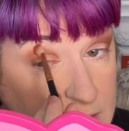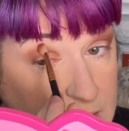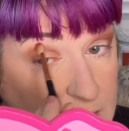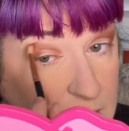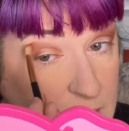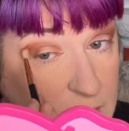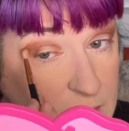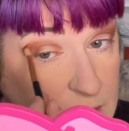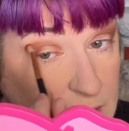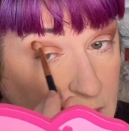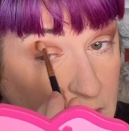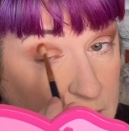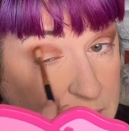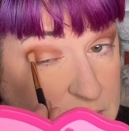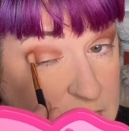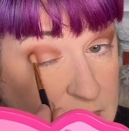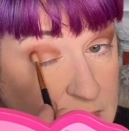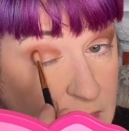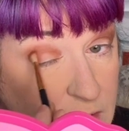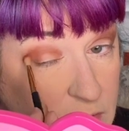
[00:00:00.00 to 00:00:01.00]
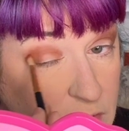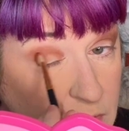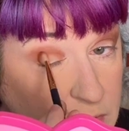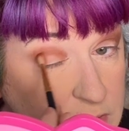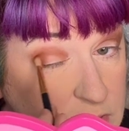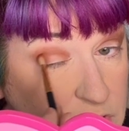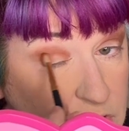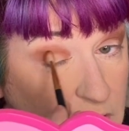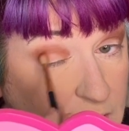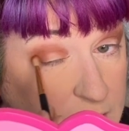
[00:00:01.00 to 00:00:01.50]
and I'm still going
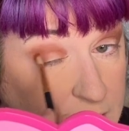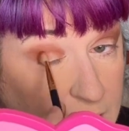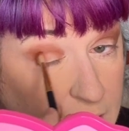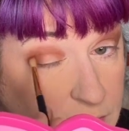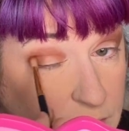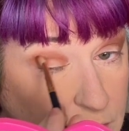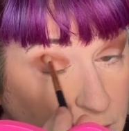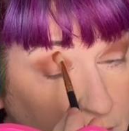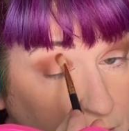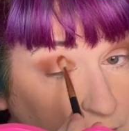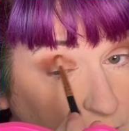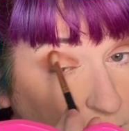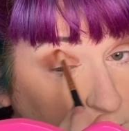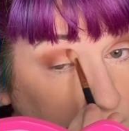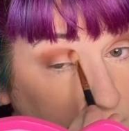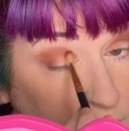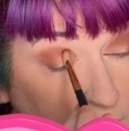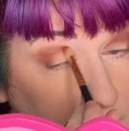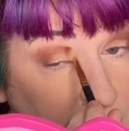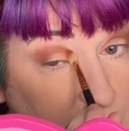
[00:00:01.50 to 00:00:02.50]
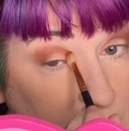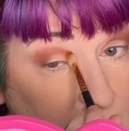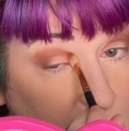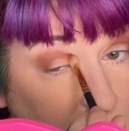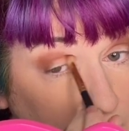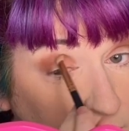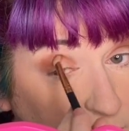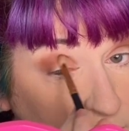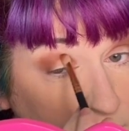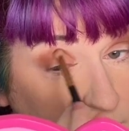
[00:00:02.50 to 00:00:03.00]
to try the other
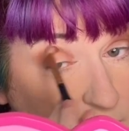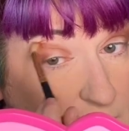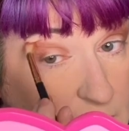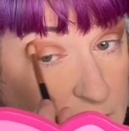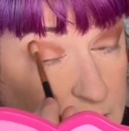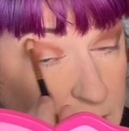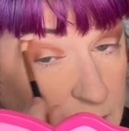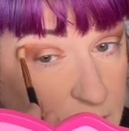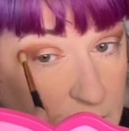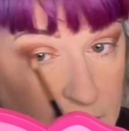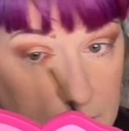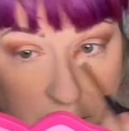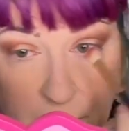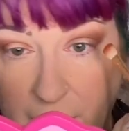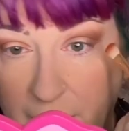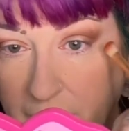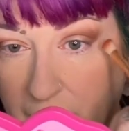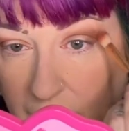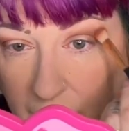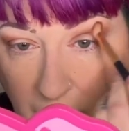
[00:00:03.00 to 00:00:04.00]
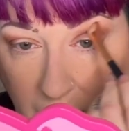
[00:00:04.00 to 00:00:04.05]
colors in here, but